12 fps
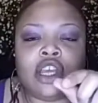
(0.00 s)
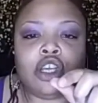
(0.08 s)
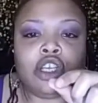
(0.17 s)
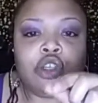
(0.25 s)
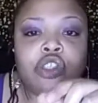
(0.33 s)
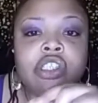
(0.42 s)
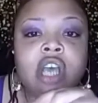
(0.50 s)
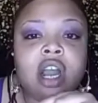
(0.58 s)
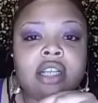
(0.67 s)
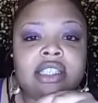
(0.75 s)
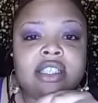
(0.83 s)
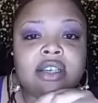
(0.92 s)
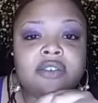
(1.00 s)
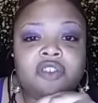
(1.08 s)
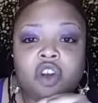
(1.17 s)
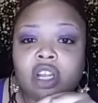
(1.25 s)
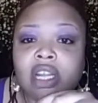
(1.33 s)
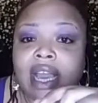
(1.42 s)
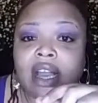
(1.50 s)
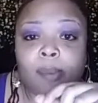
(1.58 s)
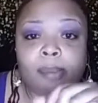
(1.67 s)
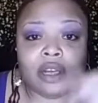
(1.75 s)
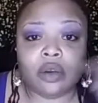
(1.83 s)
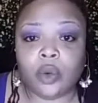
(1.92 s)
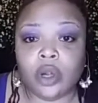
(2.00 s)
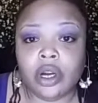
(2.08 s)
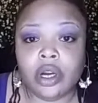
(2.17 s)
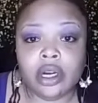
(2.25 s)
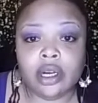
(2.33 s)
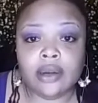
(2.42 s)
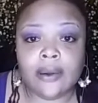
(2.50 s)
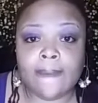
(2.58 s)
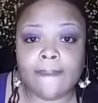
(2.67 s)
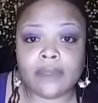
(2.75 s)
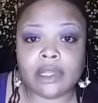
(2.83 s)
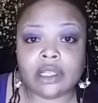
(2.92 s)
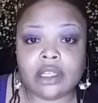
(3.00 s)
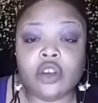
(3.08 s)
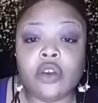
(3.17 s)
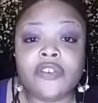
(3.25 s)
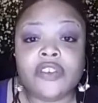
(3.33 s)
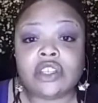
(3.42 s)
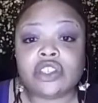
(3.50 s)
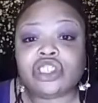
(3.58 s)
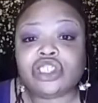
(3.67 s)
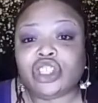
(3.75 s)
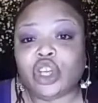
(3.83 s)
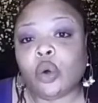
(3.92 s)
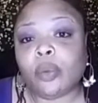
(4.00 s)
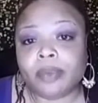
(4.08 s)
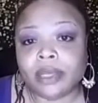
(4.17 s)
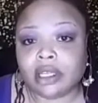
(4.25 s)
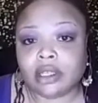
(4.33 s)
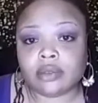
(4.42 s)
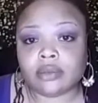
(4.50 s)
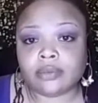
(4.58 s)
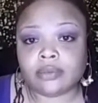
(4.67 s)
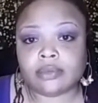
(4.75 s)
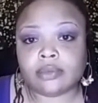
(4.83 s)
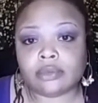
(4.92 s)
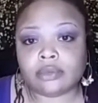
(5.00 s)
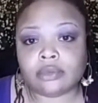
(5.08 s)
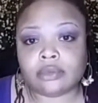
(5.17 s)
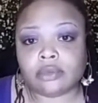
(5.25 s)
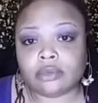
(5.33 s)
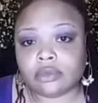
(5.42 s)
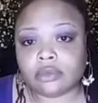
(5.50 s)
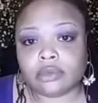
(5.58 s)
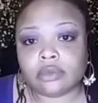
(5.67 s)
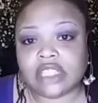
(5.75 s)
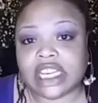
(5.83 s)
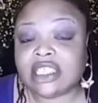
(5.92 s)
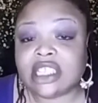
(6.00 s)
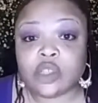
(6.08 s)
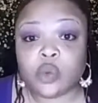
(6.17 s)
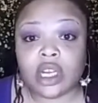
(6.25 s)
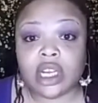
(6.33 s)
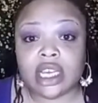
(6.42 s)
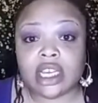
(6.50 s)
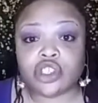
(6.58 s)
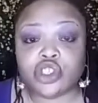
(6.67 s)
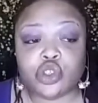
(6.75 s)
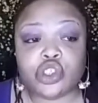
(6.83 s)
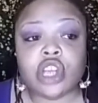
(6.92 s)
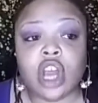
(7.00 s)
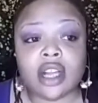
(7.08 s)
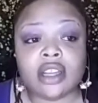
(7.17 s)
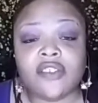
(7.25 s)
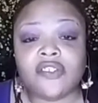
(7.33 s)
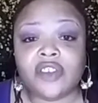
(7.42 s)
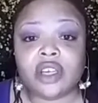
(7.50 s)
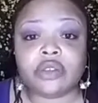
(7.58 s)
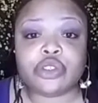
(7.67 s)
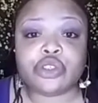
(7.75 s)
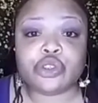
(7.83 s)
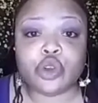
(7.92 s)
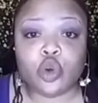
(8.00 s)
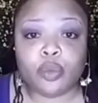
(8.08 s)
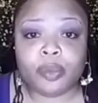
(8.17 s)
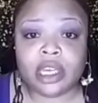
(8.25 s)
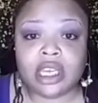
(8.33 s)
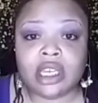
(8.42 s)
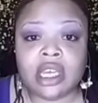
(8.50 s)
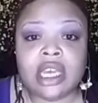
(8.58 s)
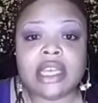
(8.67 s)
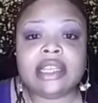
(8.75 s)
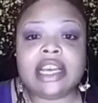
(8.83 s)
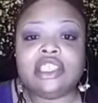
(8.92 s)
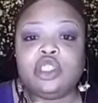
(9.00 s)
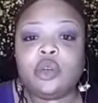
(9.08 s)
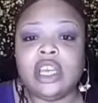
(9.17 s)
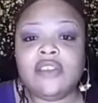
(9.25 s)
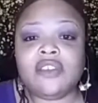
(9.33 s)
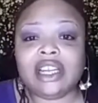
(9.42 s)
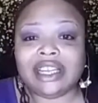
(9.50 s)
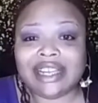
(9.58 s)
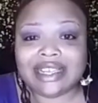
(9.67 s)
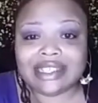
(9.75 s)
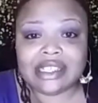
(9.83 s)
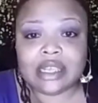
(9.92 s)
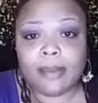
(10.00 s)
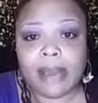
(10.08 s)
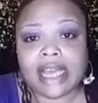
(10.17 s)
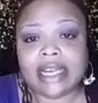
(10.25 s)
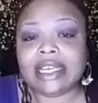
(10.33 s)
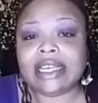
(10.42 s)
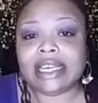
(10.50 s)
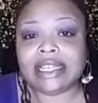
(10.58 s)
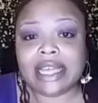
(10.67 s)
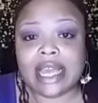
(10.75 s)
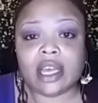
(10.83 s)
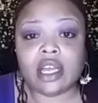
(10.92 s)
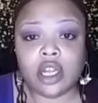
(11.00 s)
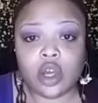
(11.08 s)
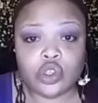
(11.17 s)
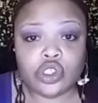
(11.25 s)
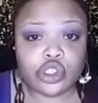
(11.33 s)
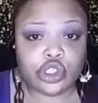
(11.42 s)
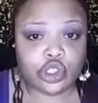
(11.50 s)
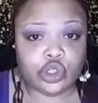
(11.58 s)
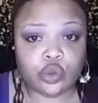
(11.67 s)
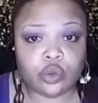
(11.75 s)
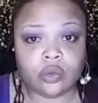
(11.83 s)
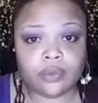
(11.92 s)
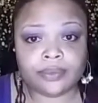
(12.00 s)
you start to, for lack of a better word, you feel stupid. That's just what it is. You start to feel stupid that you even let somebody get that close to you